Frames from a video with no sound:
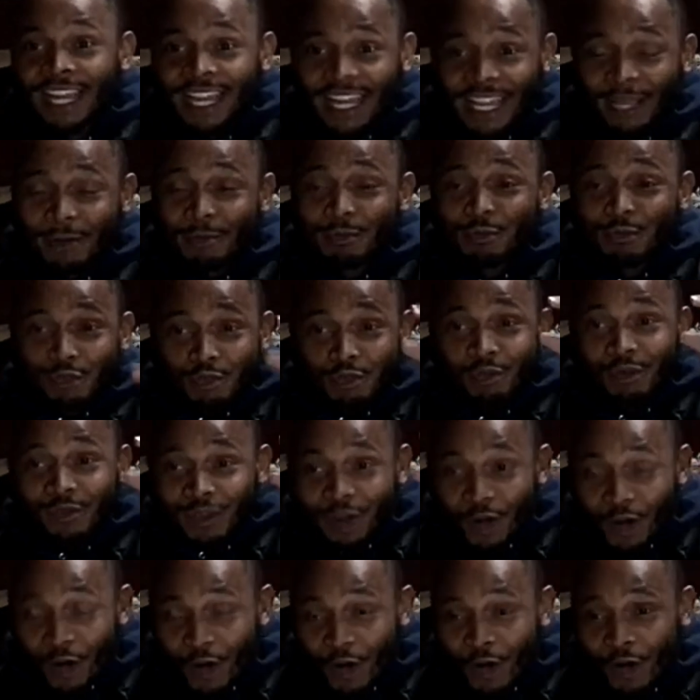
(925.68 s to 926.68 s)
He was
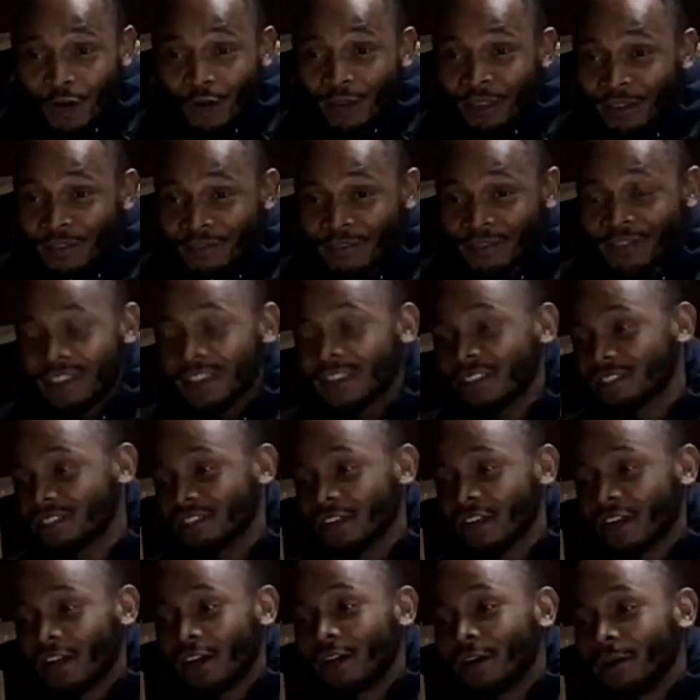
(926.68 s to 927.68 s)
doing all of this,
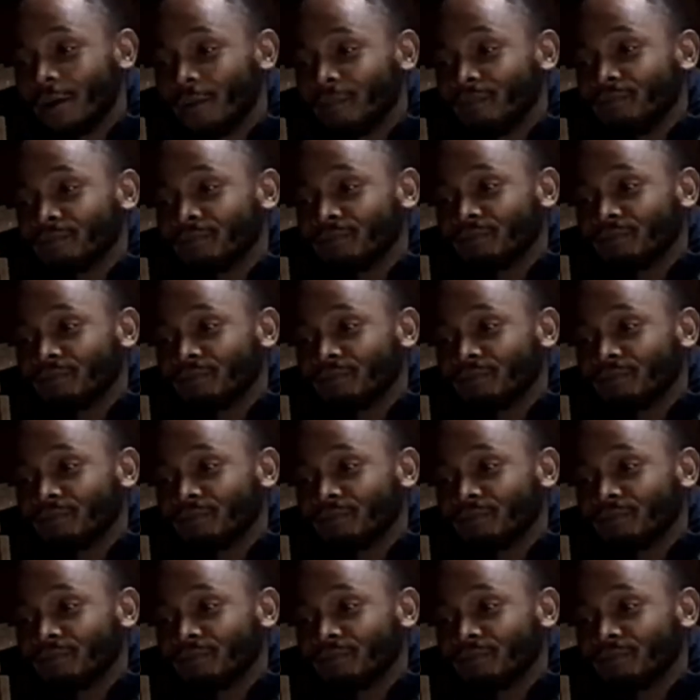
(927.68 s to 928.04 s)
y'all.